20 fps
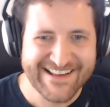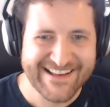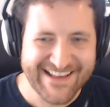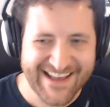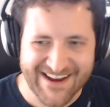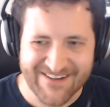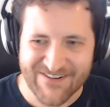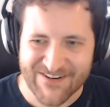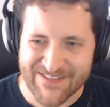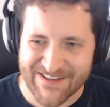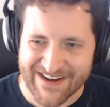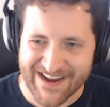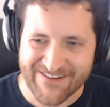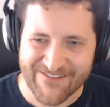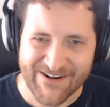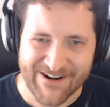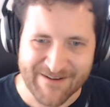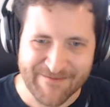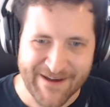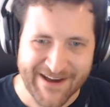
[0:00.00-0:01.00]
Everything
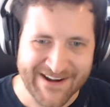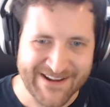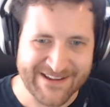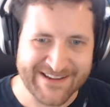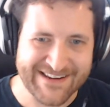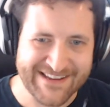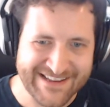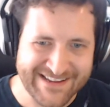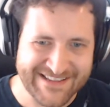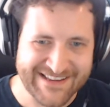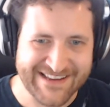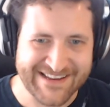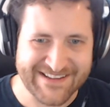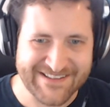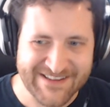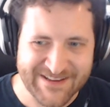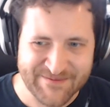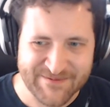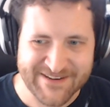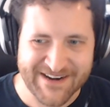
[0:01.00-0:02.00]
I've heard about
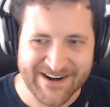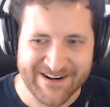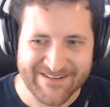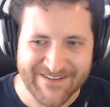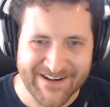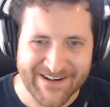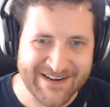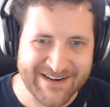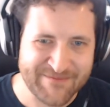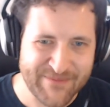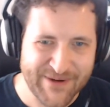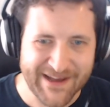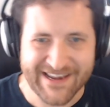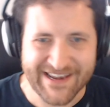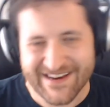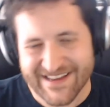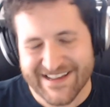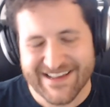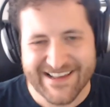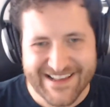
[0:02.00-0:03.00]
it seems terrifying,
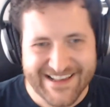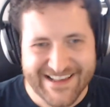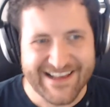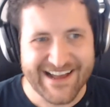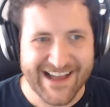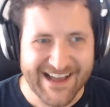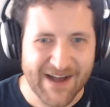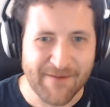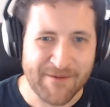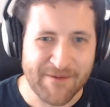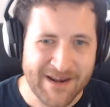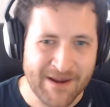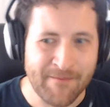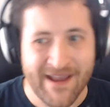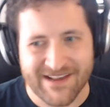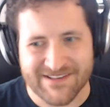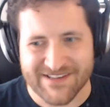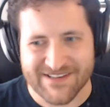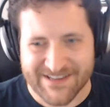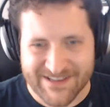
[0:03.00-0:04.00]
but I mean,
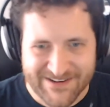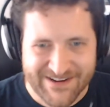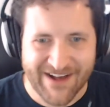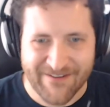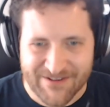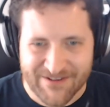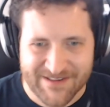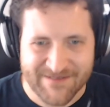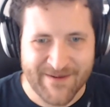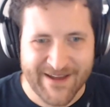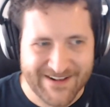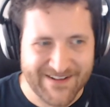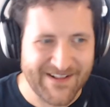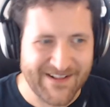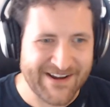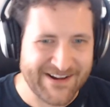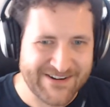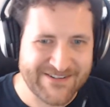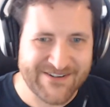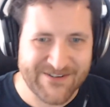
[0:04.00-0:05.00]
amazing. You can obviously make a
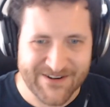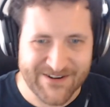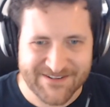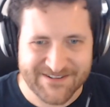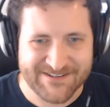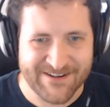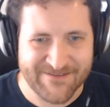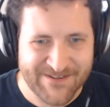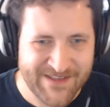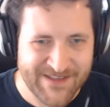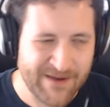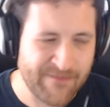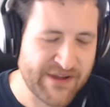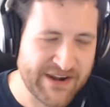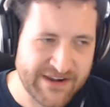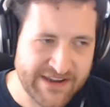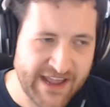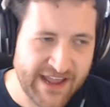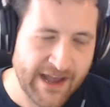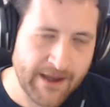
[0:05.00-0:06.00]
lot of crazy stuff with that.
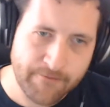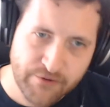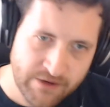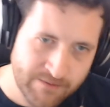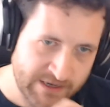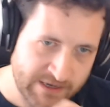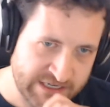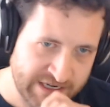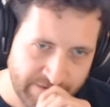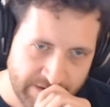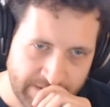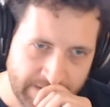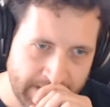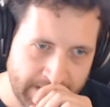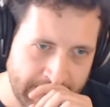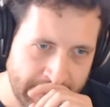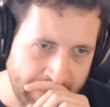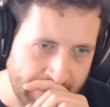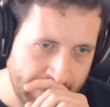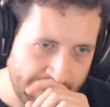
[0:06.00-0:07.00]
But yeah, pretty much
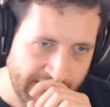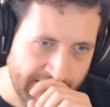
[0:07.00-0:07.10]
everything.